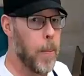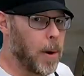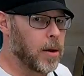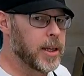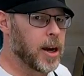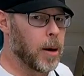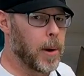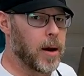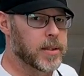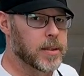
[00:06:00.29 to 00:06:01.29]

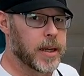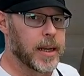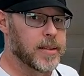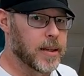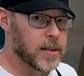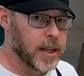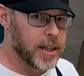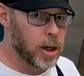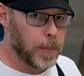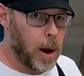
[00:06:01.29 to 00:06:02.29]
Polycarboxylate is a
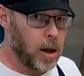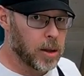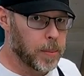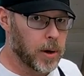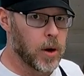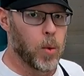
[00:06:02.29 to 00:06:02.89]
linear polymer